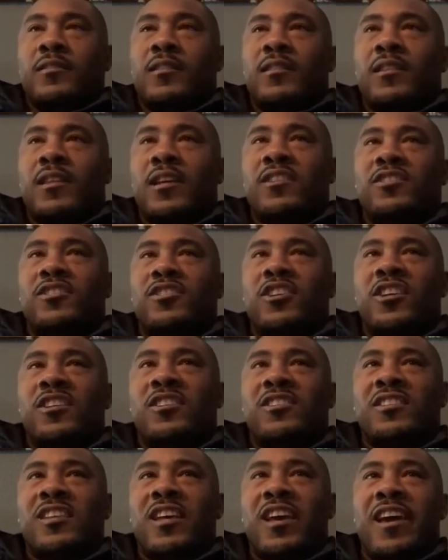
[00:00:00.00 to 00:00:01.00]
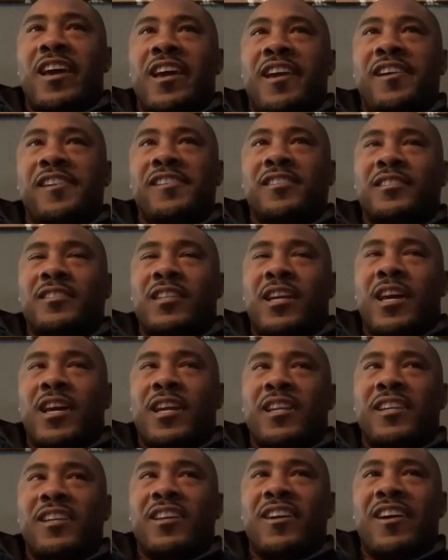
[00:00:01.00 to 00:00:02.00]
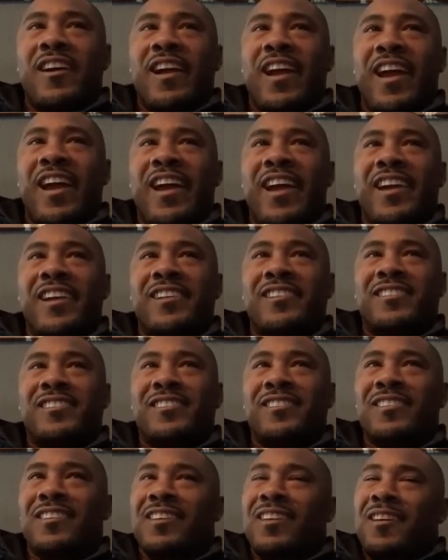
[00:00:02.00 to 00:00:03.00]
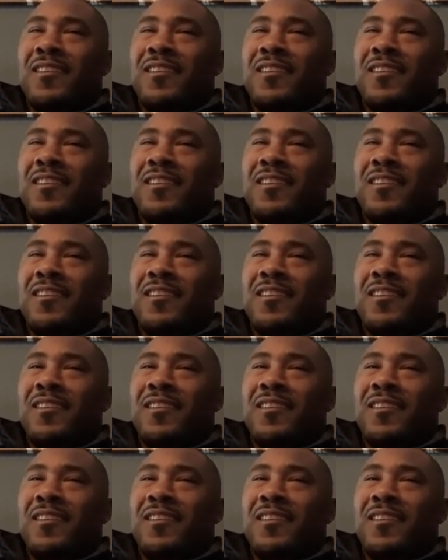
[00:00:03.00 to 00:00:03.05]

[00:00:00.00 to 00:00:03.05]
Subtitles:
Let's just say at a young age,